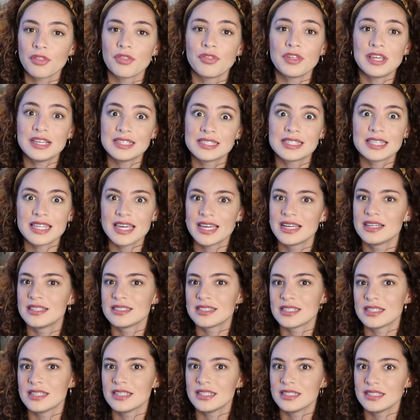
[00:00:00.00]
these
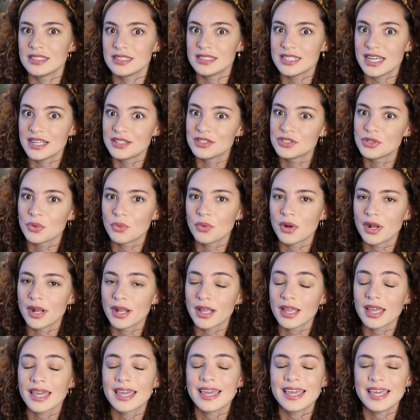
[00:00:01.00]
things tend to
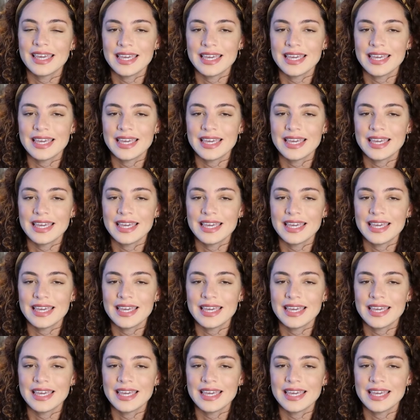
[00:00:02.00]
work